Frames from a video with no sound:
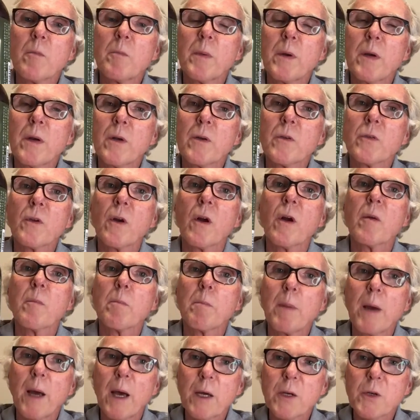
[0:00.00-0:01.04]
beers are
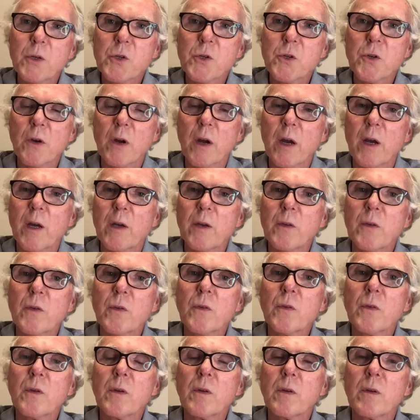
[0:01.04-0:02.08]

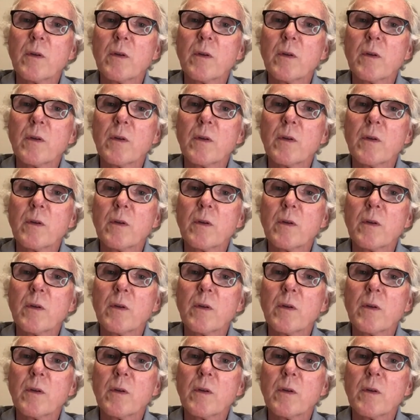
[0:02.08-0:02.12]
pasteurized